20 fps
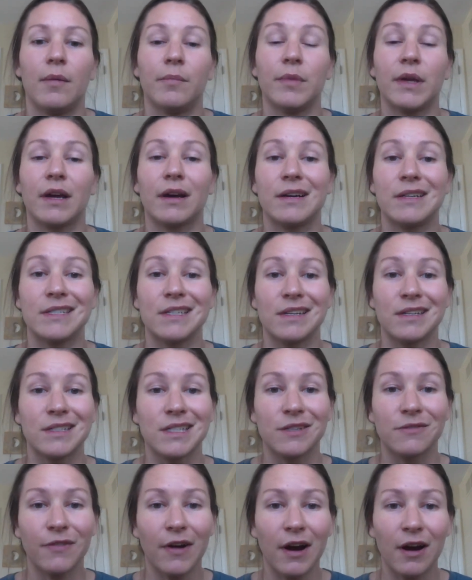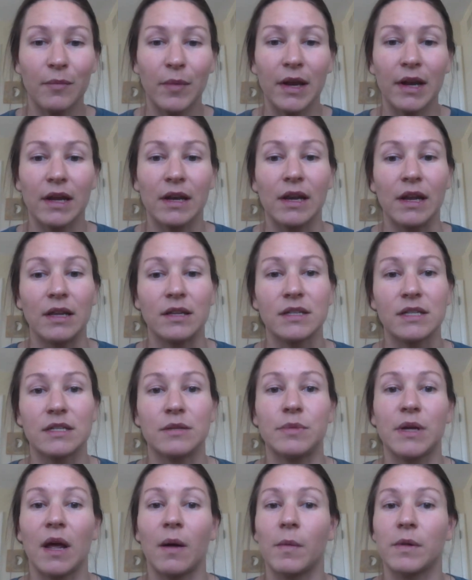because in its environment it needs
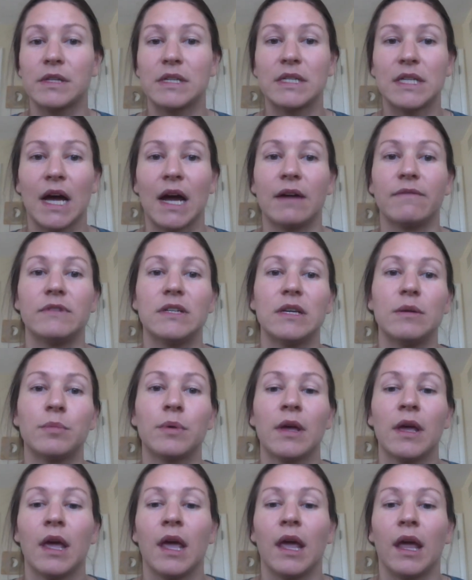to be able to dive deep